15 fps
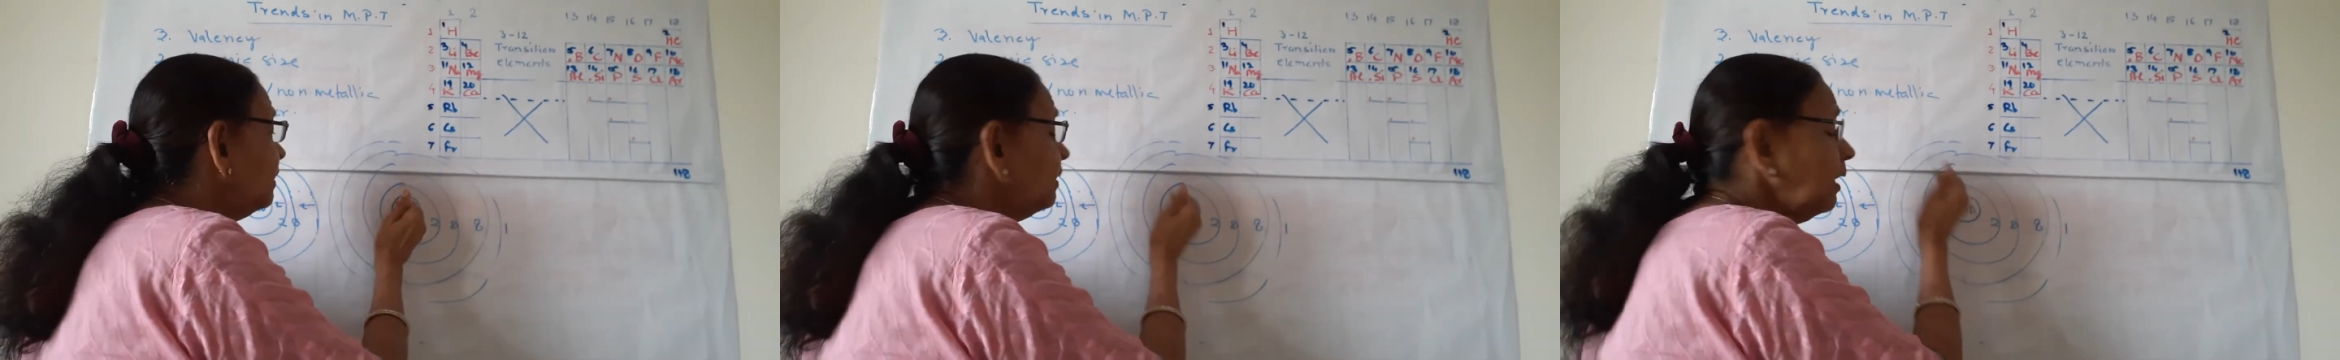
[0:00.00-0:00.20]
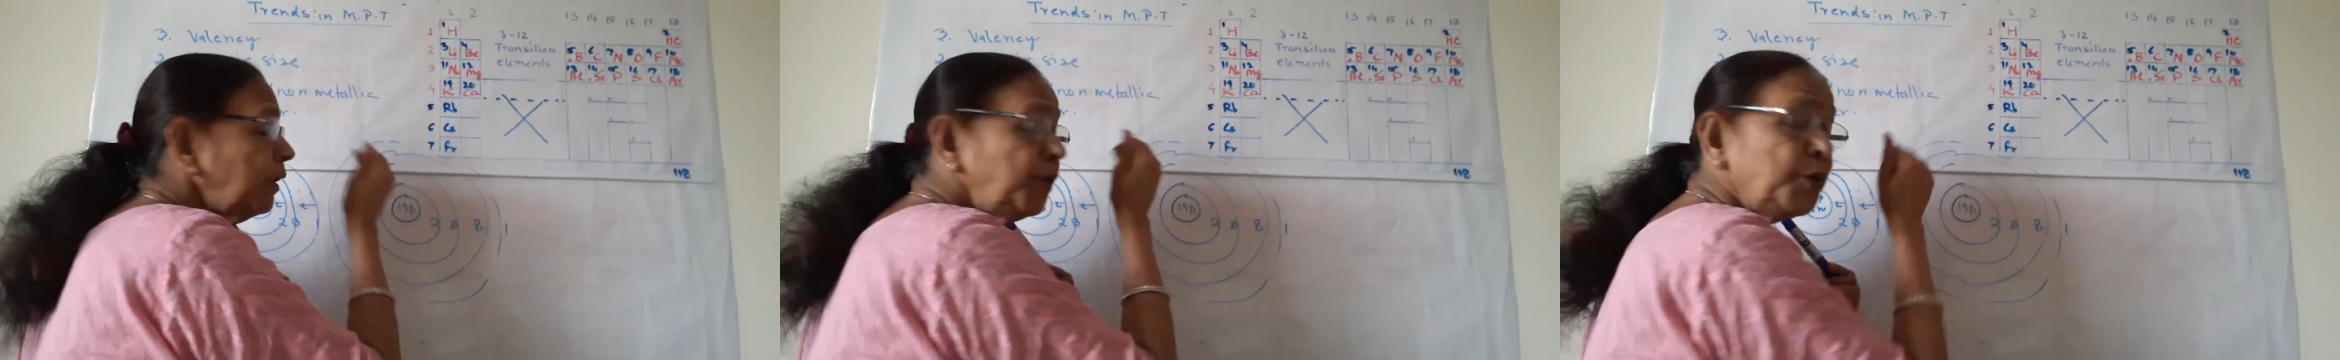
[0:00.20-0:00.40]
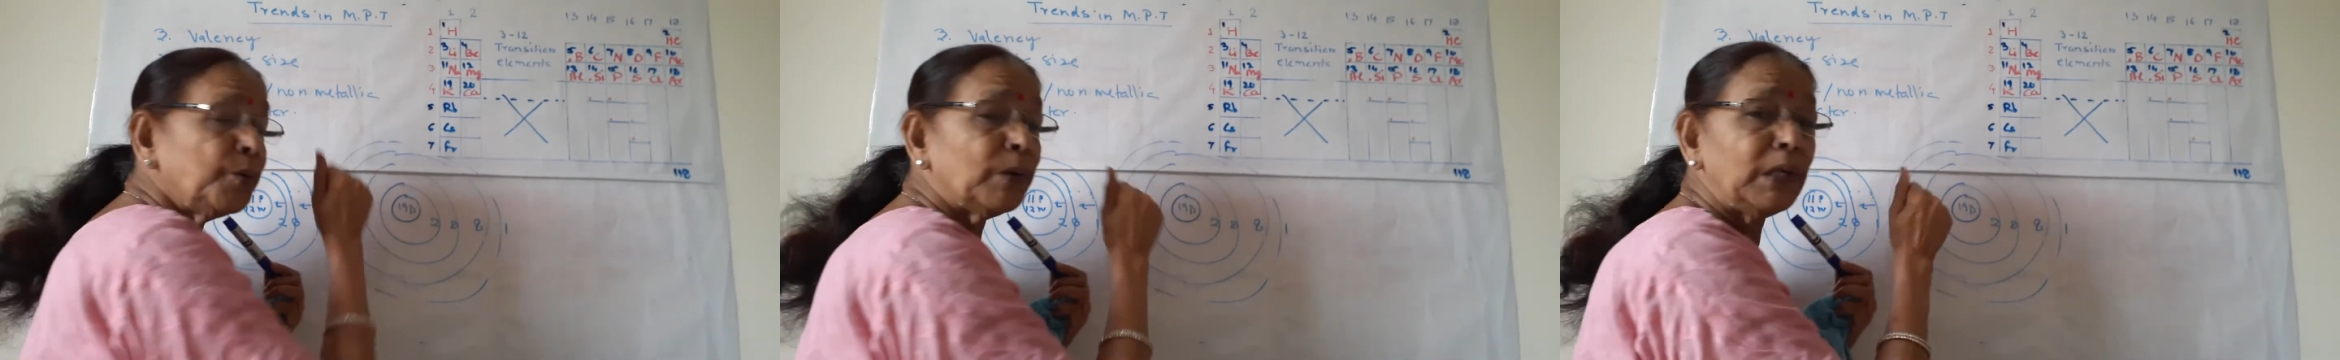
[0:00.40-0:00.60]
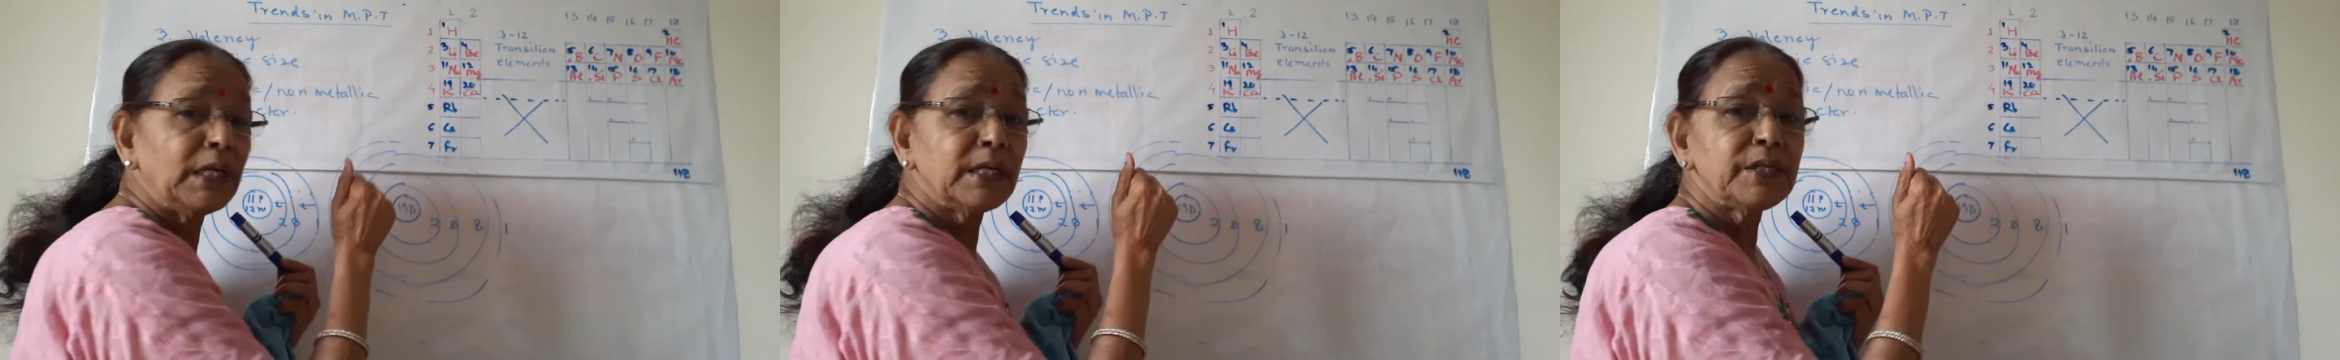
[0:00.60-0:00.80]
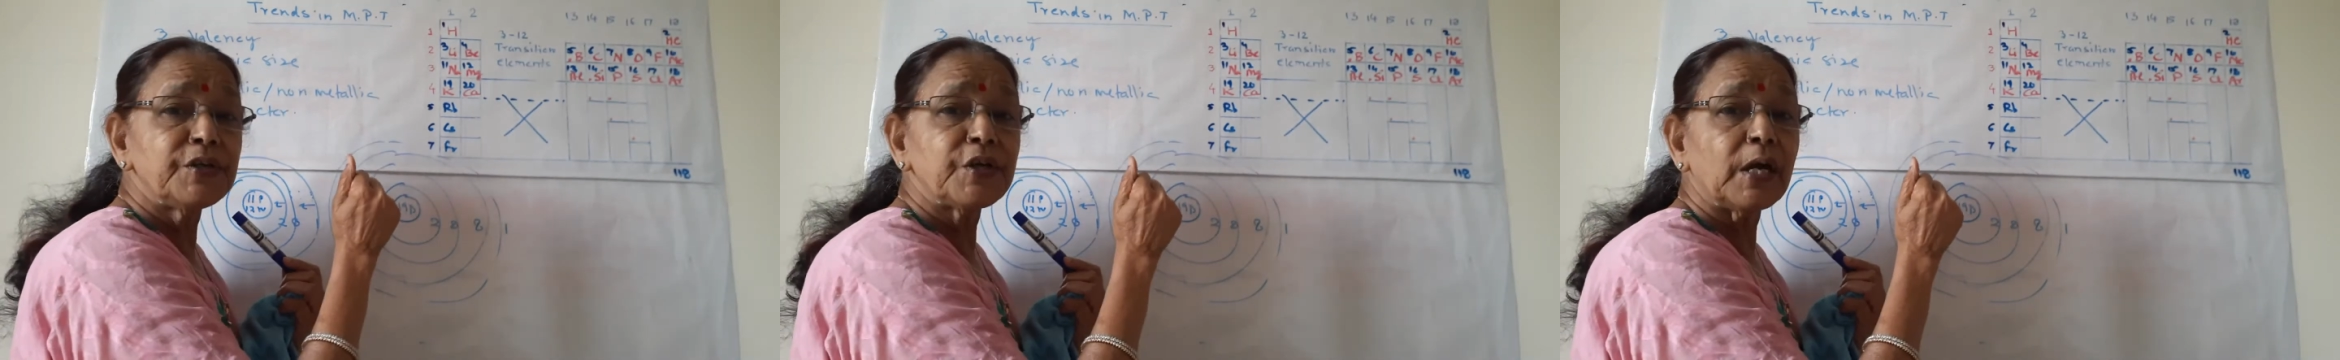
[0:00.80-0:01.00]
the
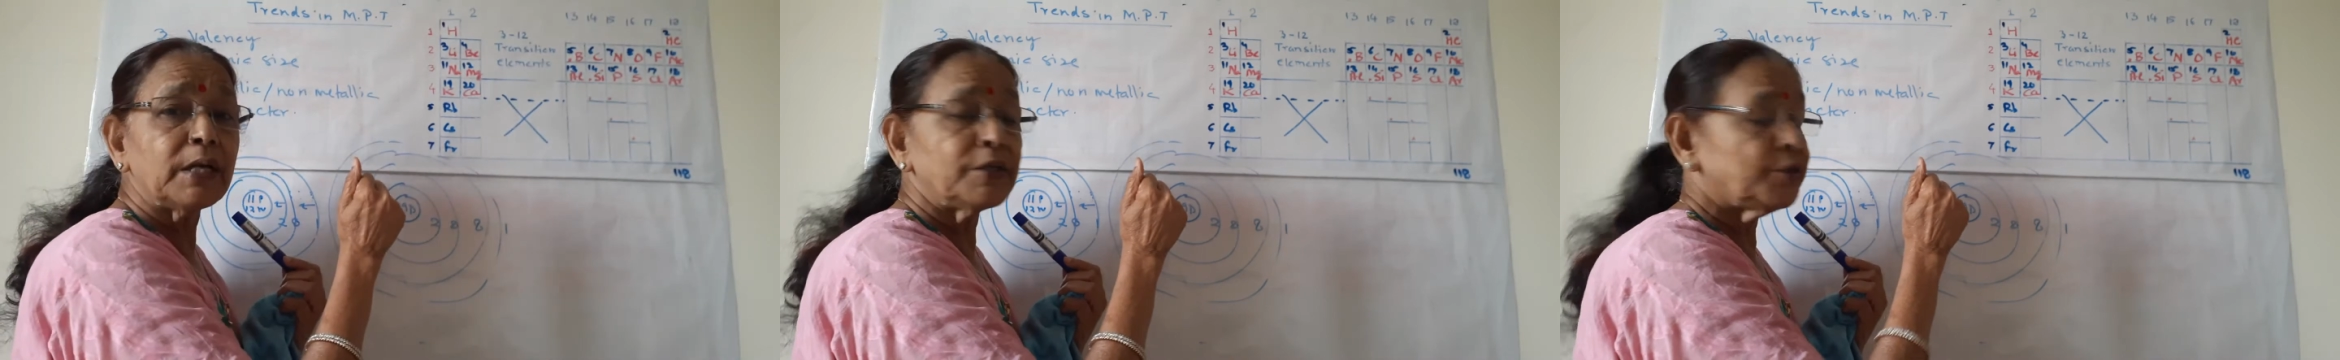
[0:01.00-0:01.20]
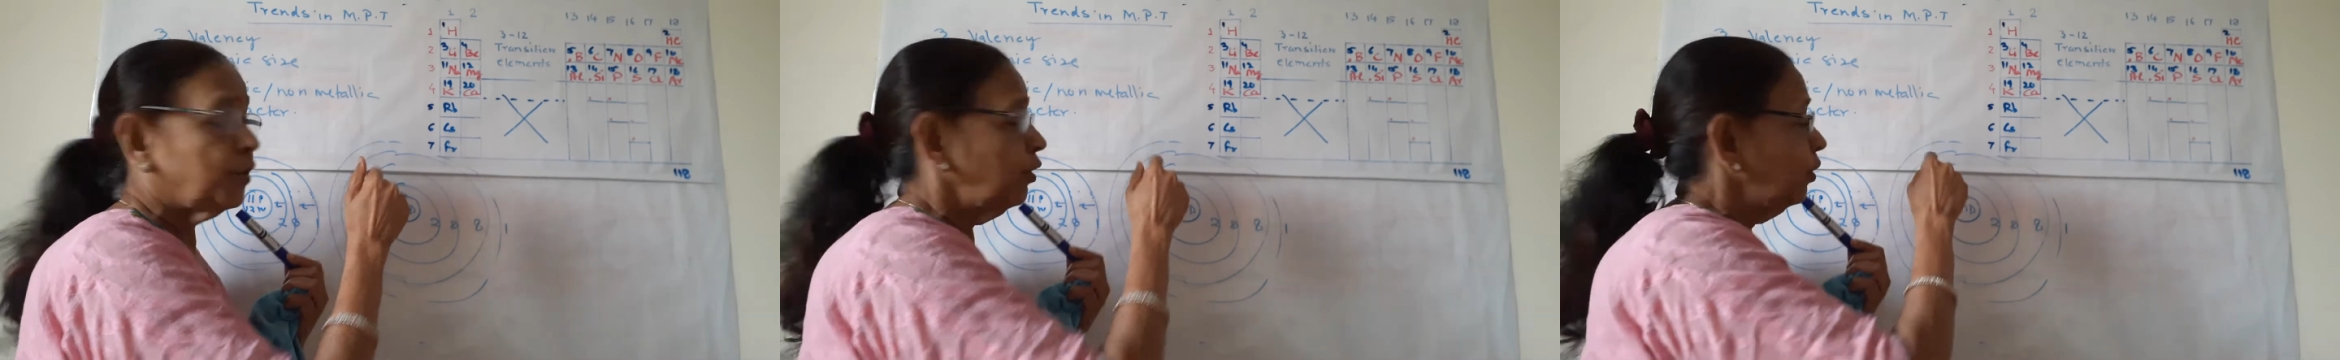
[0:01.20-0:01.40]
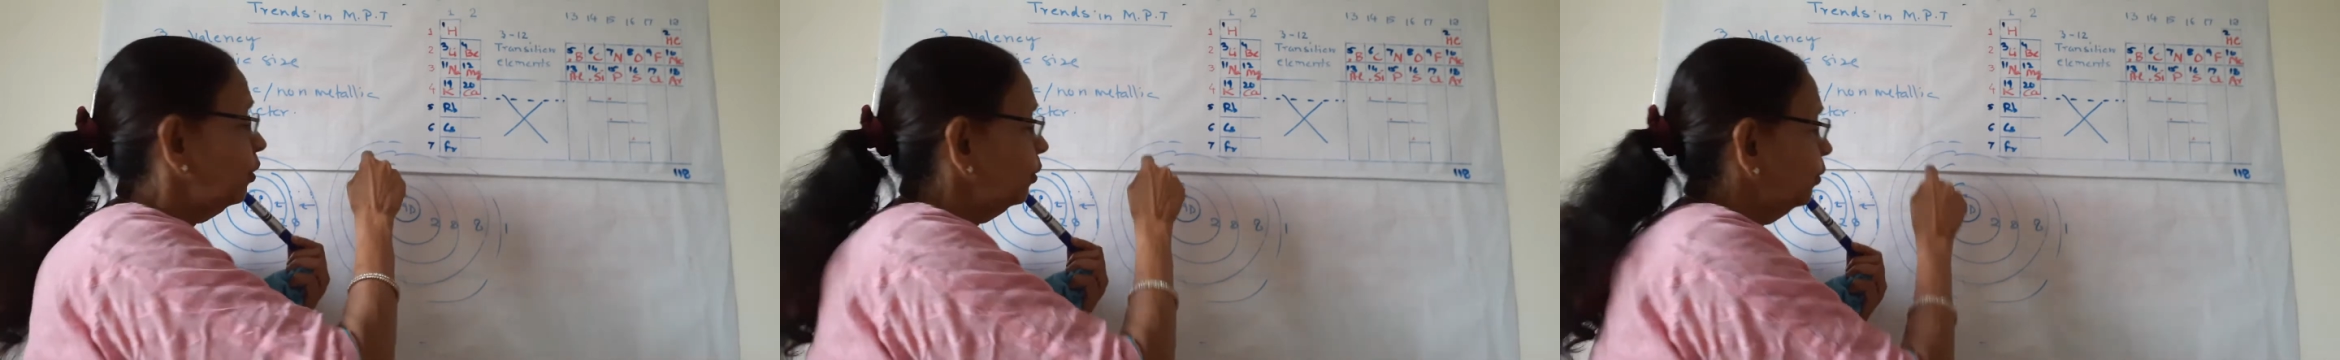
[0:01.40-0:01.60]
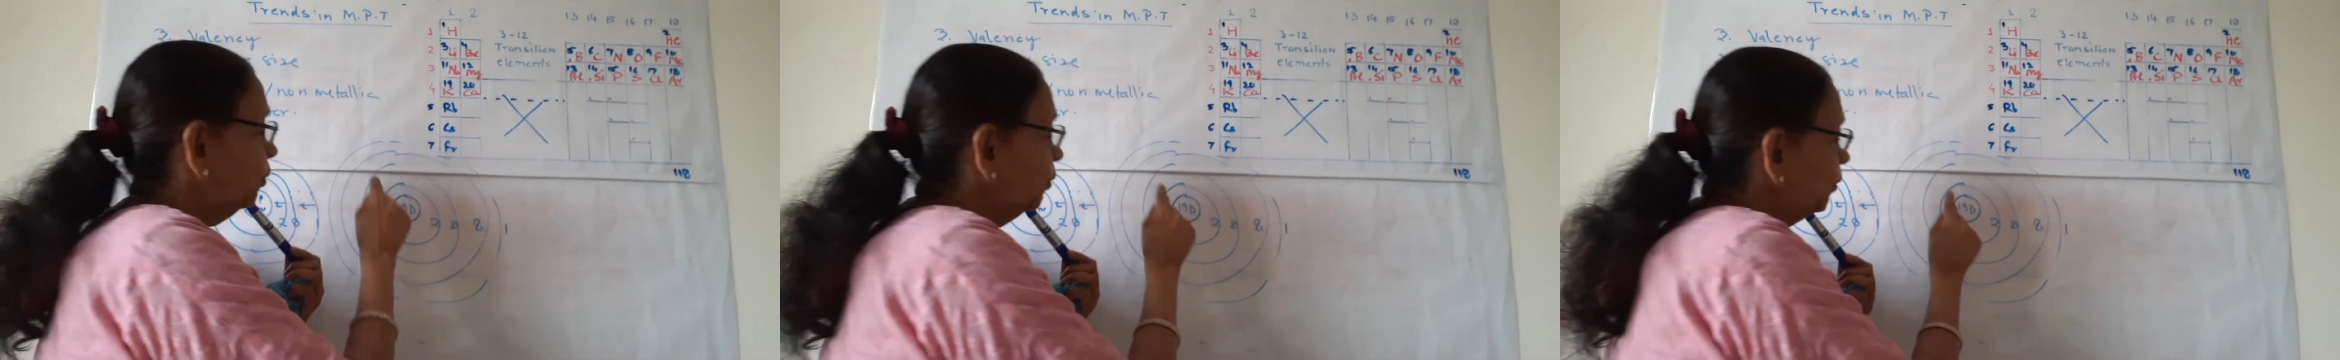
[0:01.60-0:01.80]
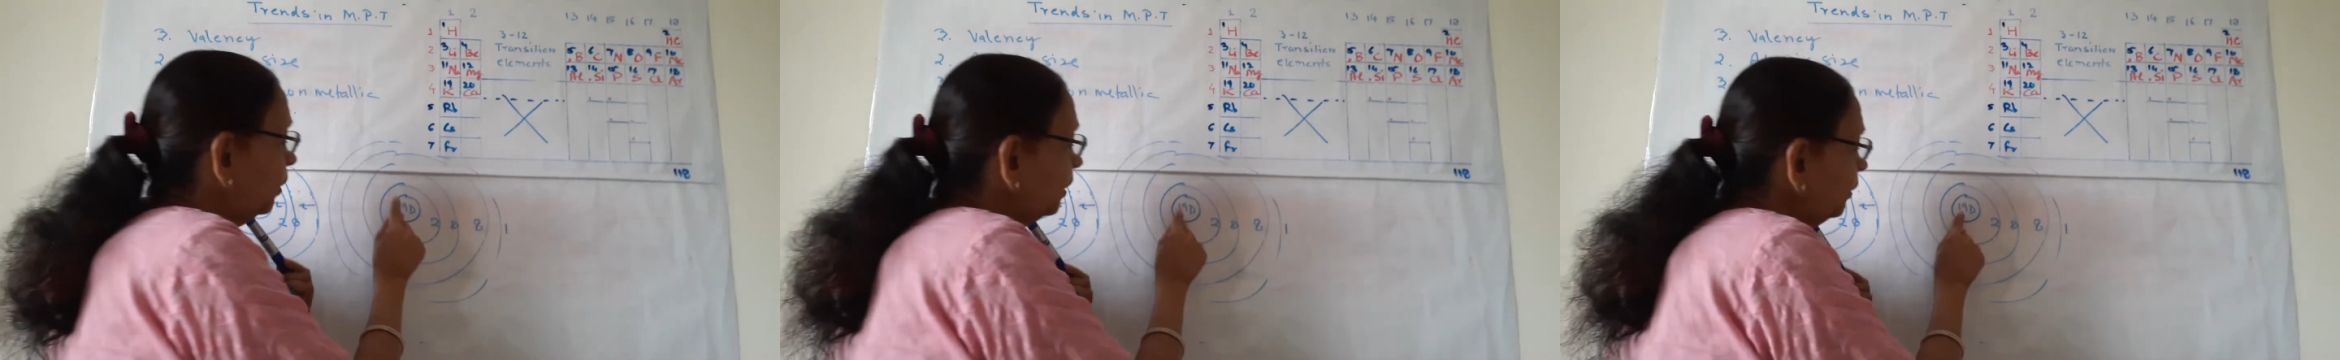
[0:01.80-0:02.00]
nuclear charge. Though the